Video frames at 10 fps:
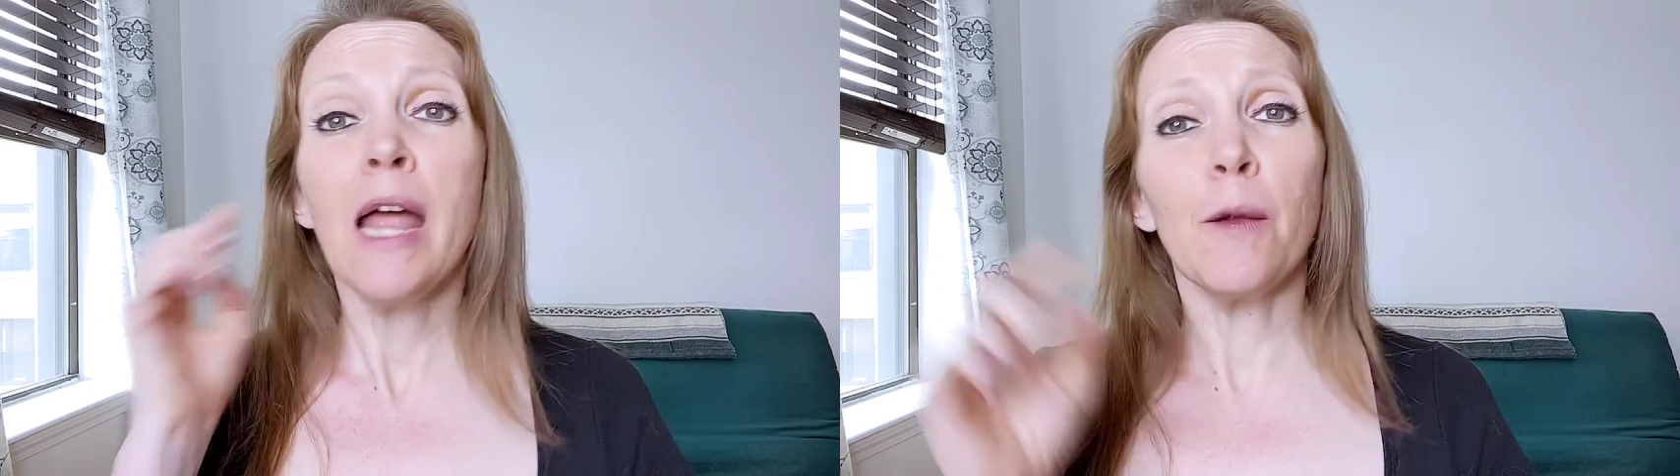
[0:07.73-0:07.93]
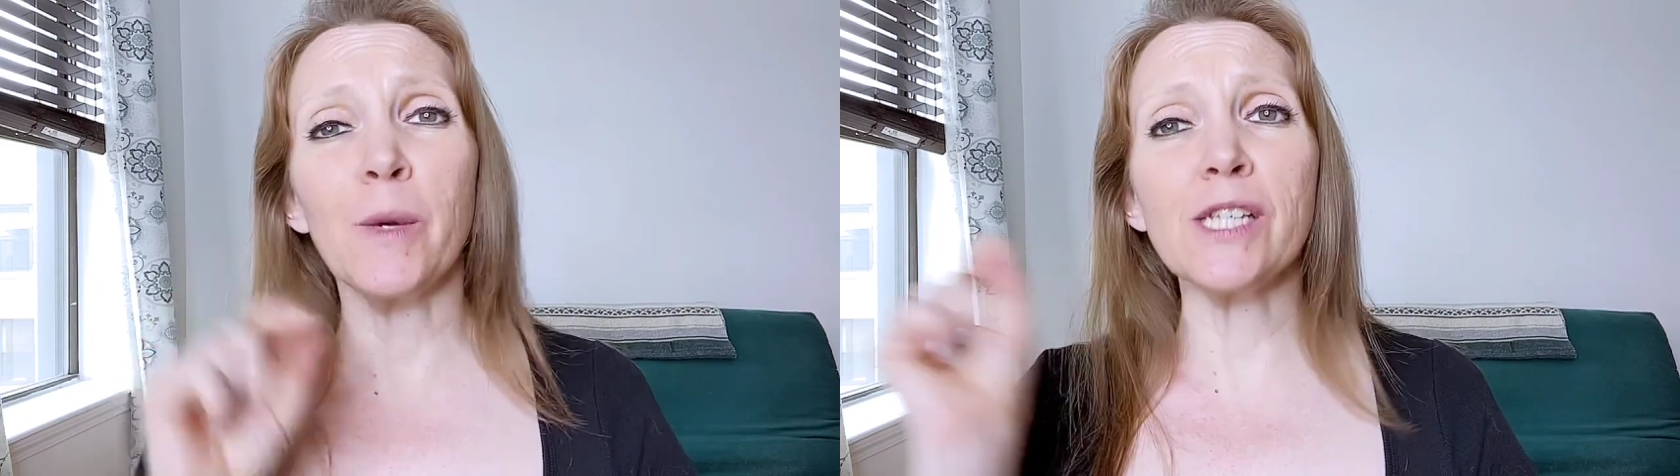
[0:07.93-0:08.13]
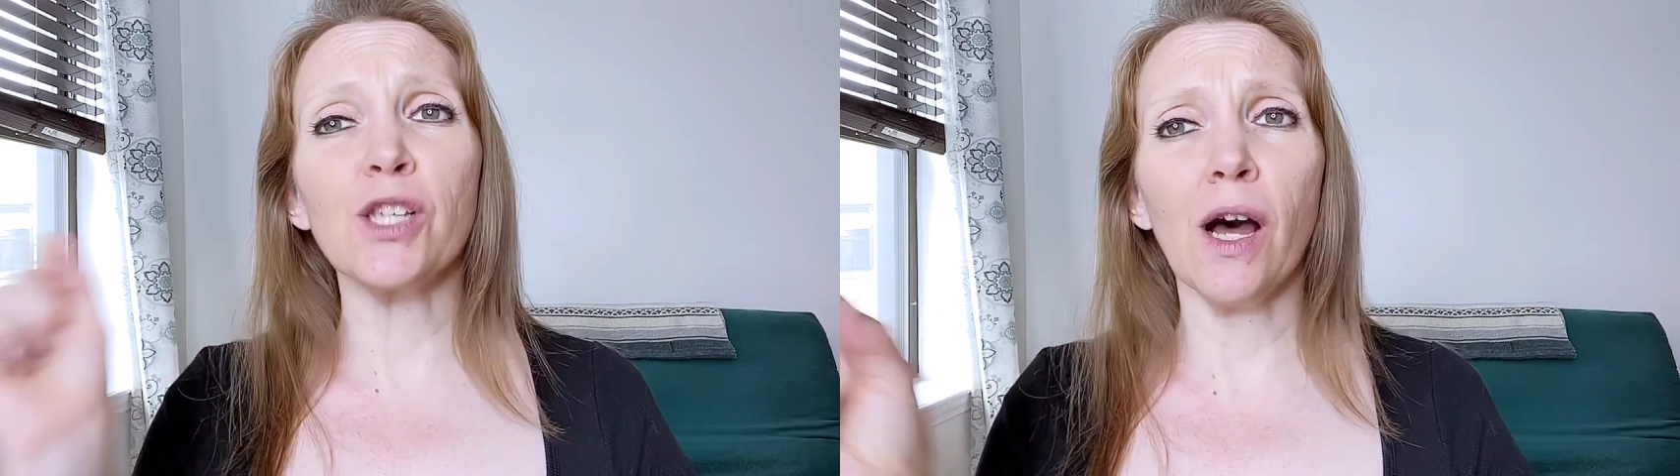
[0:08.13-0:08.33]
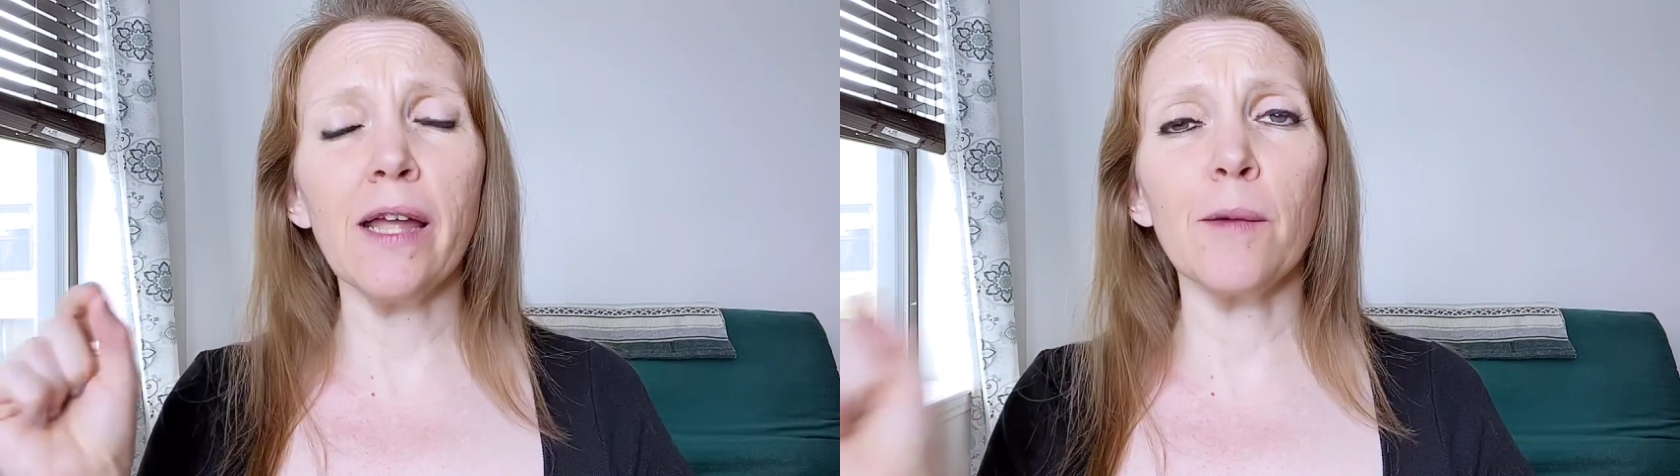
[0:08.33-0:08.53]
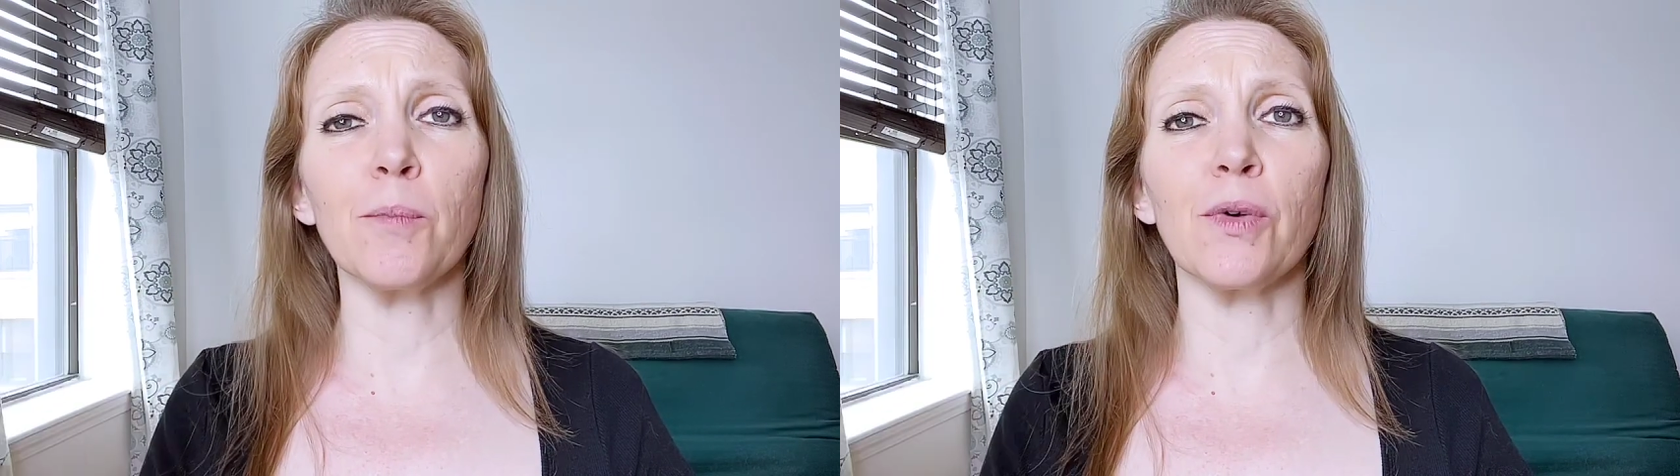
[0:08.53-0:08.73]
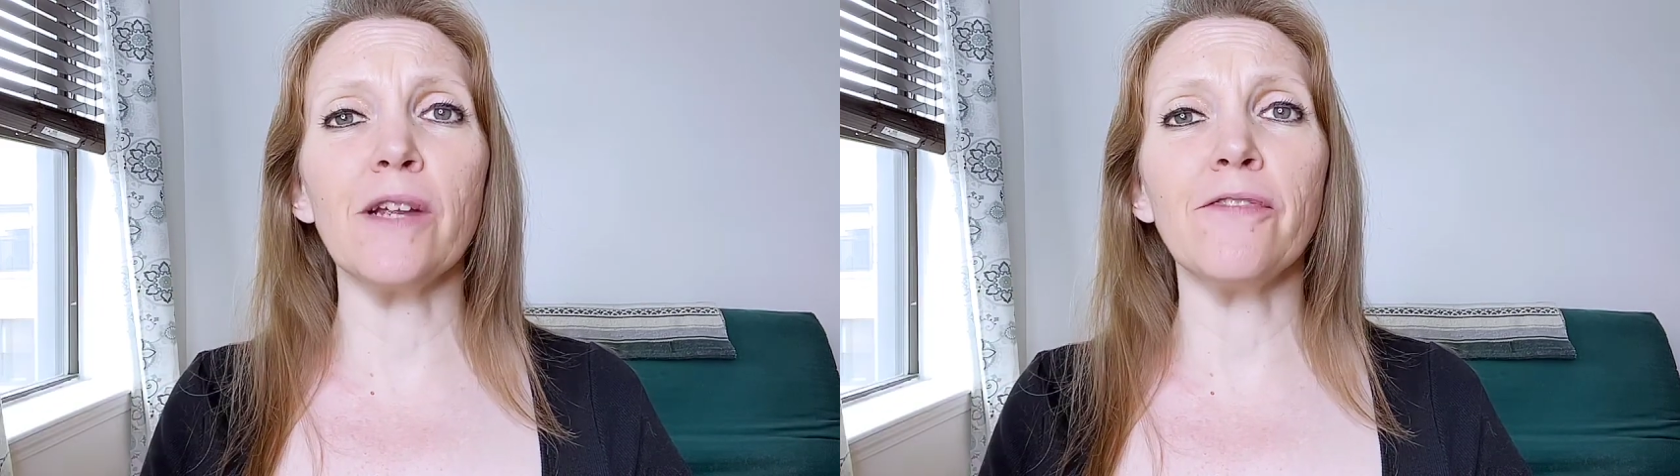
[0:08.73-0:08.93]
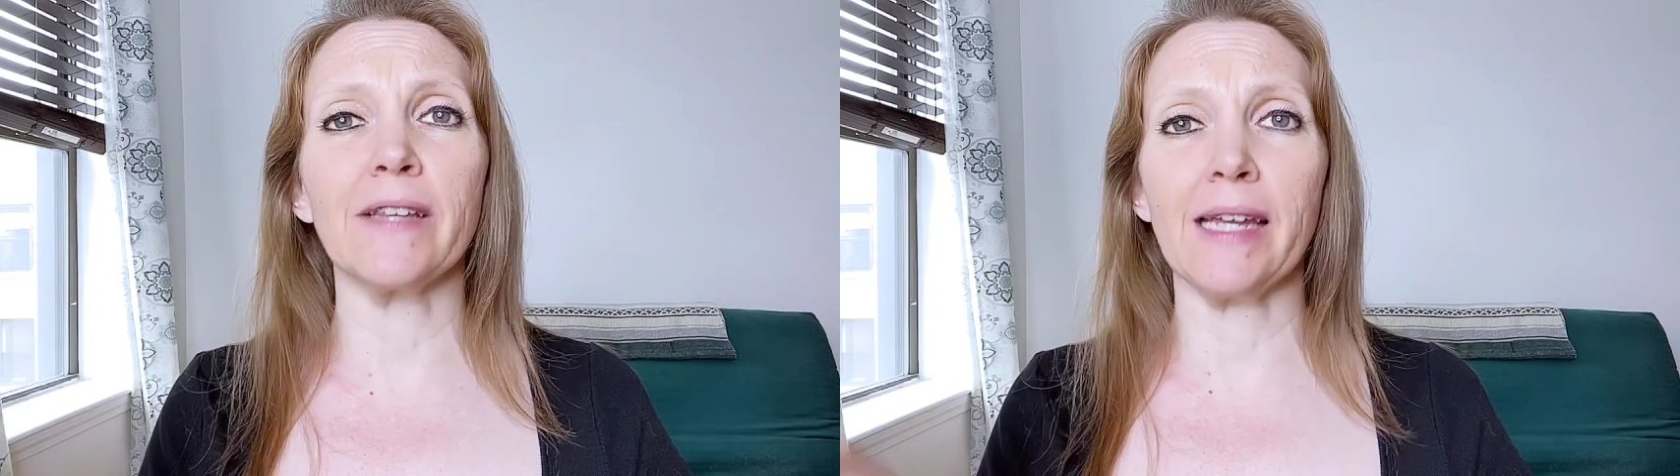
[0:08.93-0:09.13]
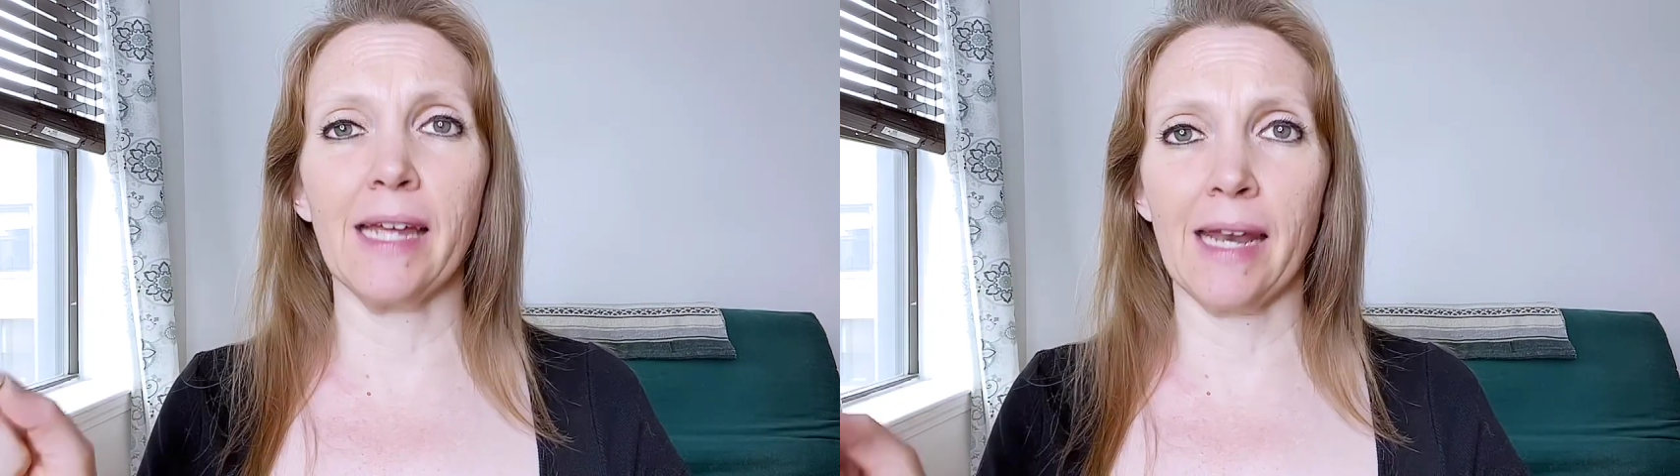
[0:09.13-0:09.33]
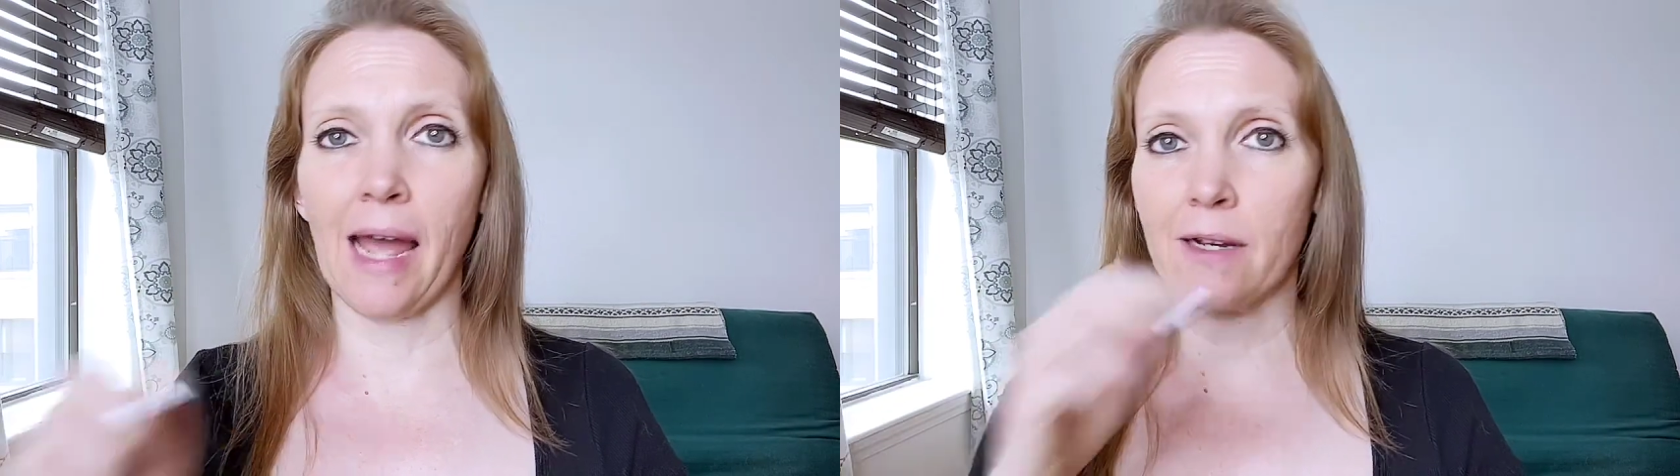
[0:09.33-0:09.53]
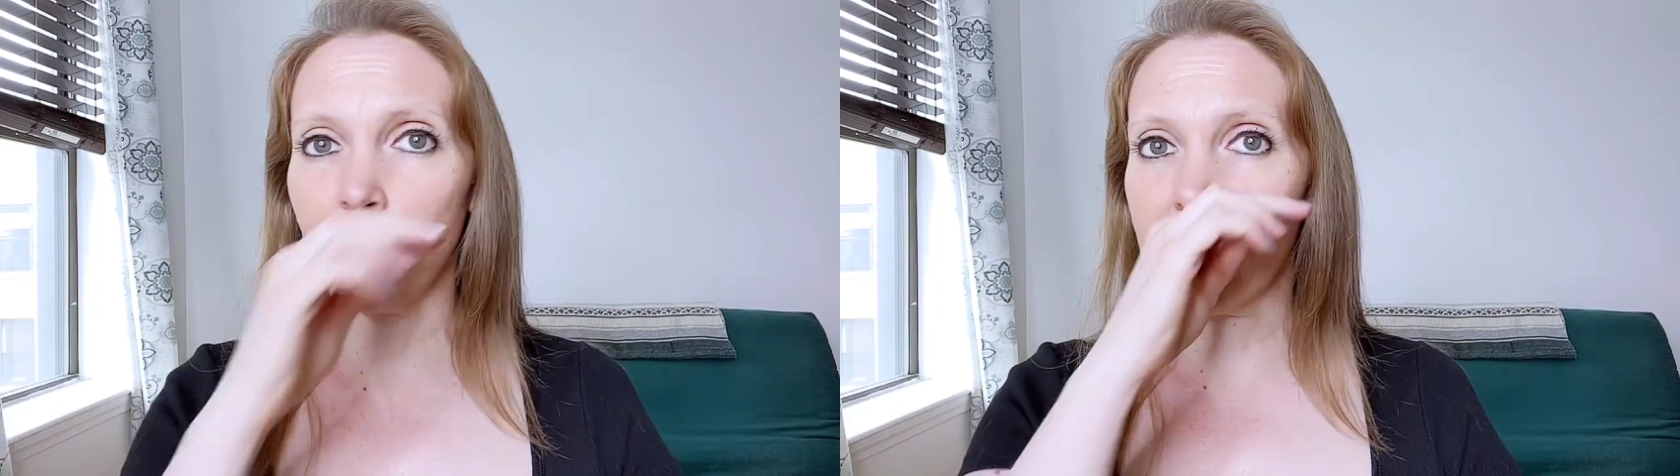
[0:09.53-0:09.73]
We saw him briefly in
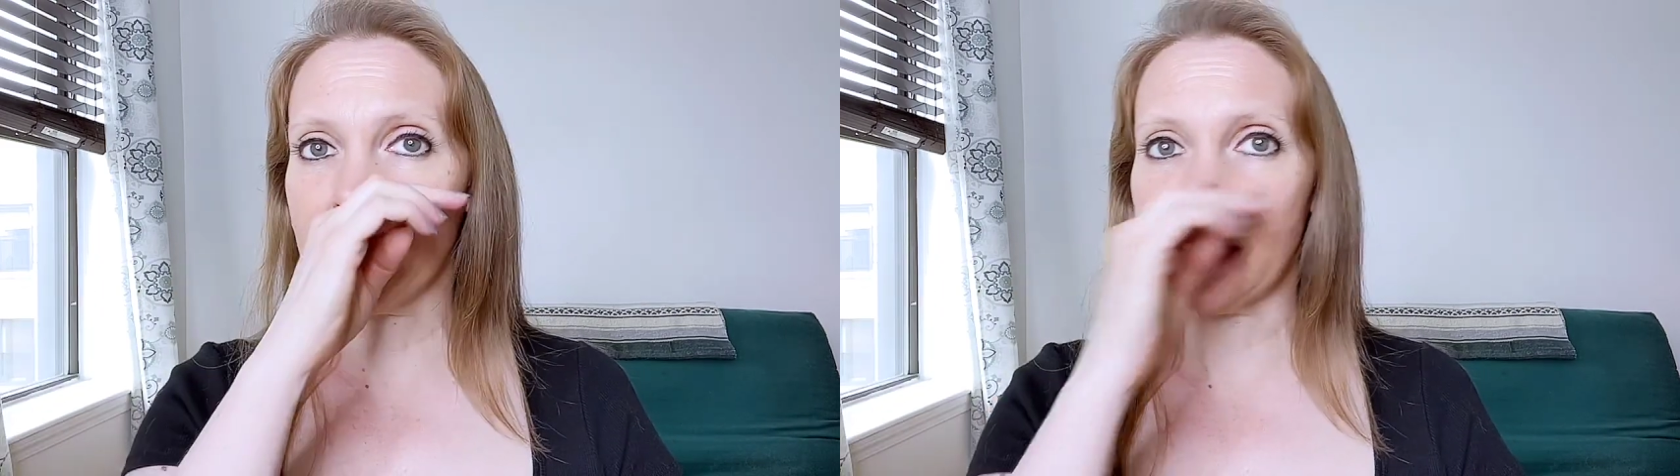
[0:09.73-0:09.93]
Act 1,